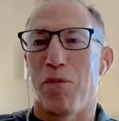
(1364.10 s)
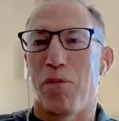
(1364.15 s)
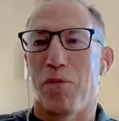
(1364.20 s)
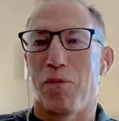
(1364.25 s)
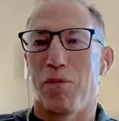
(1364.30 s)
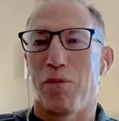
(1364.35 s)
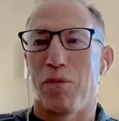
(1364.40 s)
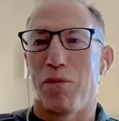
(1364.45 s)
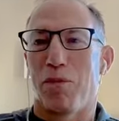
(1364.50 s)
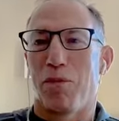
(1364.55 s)

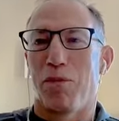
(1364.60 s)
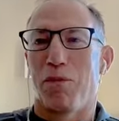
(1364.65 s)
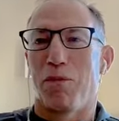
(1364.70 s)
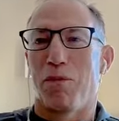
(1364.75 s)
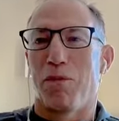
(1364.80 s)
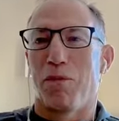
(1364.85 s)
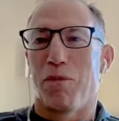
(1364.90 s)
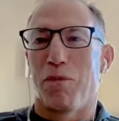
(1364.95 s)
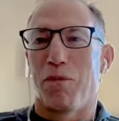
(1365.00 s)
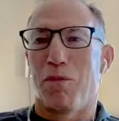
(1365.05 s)

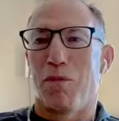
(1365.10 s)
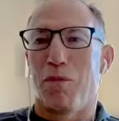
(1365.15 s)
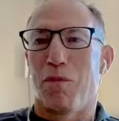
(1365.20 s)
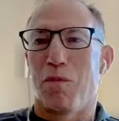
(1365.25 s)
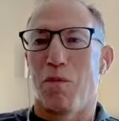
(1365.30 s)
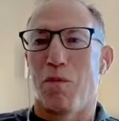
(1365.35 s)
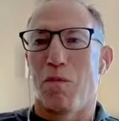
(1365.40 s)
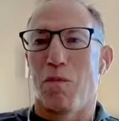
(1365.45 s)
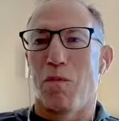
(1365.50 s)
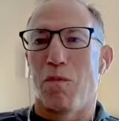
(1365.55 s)

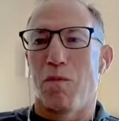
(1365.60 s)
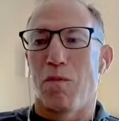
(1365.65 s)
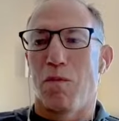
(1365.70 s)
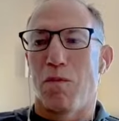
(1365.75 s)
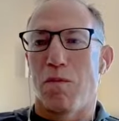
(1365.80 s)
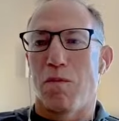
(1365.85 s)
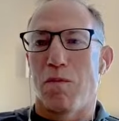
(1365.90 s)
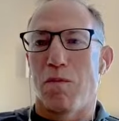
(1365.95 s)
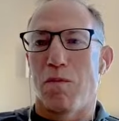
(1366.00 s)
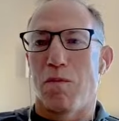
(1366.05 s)

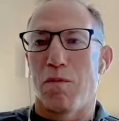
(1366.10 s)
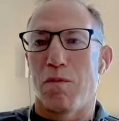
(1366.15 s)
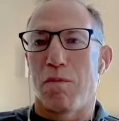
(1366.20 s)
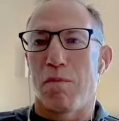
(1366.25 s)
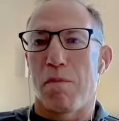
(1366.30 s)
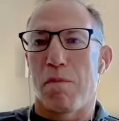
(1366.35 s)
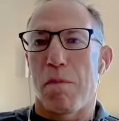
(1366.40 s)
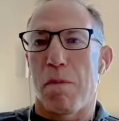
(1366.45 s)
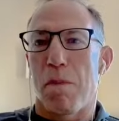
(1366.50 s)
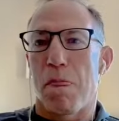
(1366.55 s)

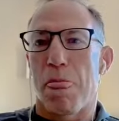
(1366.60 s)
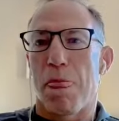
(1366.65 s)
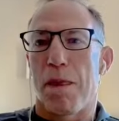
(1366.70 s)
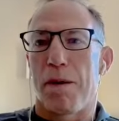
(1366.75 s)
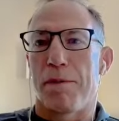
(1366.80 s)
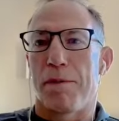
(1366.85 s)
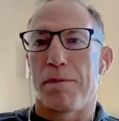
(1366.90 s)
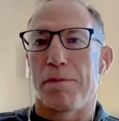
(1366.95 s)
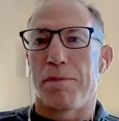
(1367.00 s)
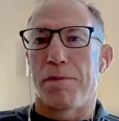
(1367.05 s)

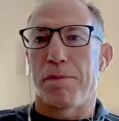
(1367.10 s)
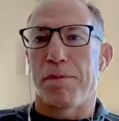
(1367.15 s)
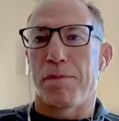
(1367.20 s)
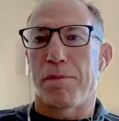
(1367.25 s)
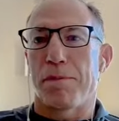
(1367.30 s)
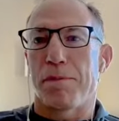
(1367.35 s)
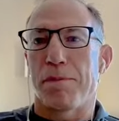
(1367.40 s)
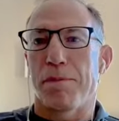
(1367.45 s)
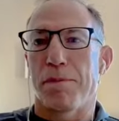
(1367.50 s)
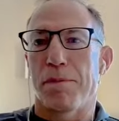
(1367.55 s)

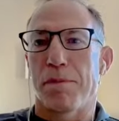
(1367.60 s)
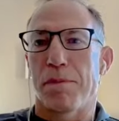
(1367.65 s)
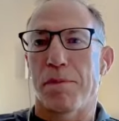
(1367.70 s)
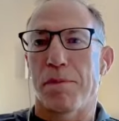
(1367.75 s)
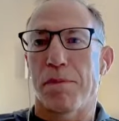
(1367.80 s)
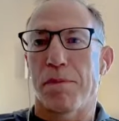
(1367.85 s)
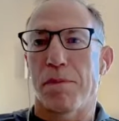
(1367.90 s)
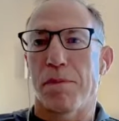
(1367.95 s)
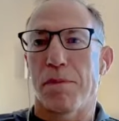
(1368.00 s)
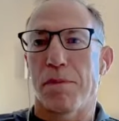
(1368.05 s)

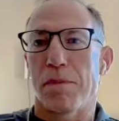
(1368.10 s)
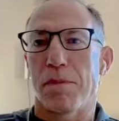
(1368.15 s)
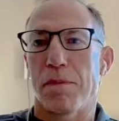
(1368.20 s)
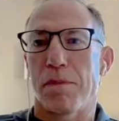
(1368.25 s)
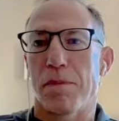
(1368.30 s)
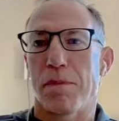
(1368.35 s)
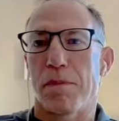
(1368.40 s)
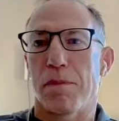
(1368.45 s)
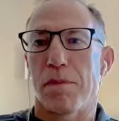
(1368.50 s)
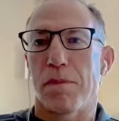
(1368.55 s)

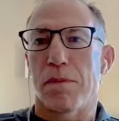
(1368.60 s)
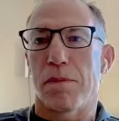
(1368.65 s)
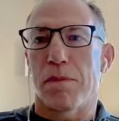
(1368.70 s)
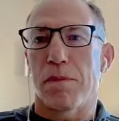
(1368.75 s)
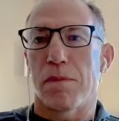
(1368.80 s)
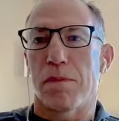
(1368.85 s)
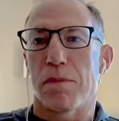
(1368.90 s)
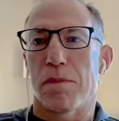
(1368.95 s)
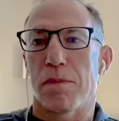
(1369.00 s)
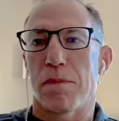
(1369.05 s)

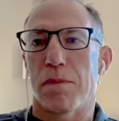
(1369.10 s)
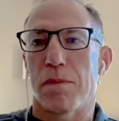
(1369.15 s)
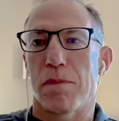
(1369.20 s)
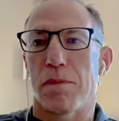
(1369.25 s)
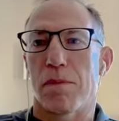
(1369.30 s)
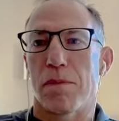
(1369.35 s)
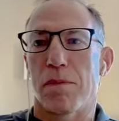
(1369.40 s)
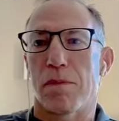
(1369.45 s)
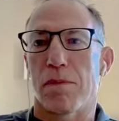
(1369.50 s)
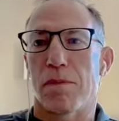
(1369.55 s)

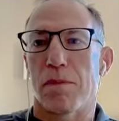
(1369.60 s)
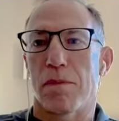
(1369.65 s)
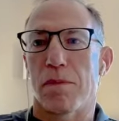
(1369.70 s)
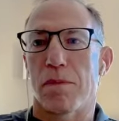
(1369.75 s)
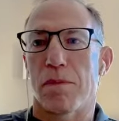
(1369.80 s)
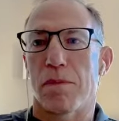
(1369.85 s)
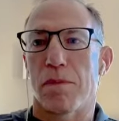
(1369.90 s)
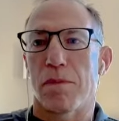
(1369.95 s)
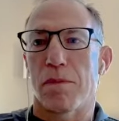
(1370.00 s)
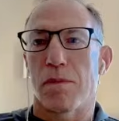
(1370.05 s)

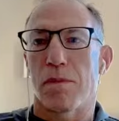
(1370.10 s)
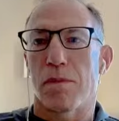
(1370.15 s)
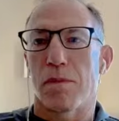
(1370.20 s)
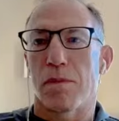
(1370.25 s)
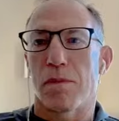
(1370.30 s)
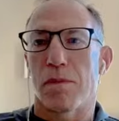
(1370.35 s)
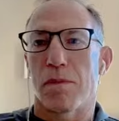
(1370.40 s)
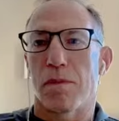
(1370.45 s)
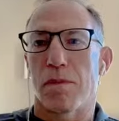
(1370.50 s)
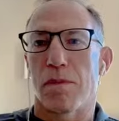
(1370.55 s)

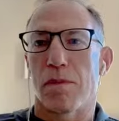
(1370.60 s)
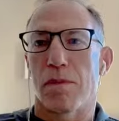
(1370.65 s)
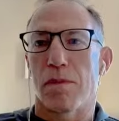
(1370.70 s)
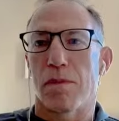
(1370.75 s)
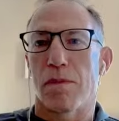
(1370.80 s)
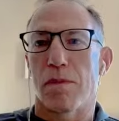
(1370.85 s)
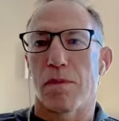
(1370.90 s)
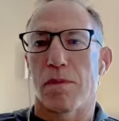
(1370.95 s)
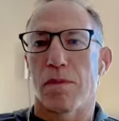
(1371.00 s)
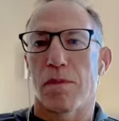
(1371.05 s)

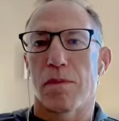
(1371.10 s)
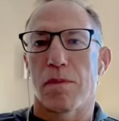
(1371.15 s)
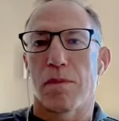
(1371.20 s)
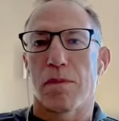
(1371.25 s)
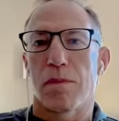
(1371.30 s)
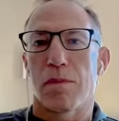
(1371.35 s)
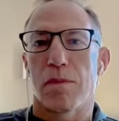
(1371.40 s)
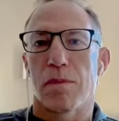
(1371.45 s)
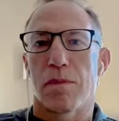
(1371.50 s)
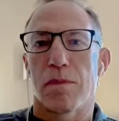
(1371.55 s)

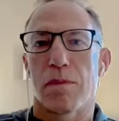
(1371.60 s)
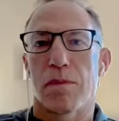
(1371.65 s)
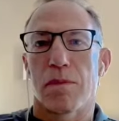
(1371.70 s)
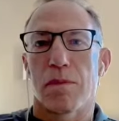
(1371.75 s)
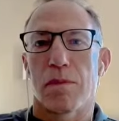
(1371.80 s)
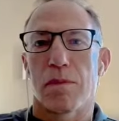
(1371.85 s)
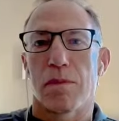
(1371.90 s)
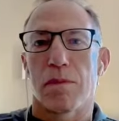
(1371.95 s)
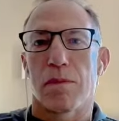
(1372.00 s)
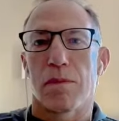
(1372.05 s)
(silent)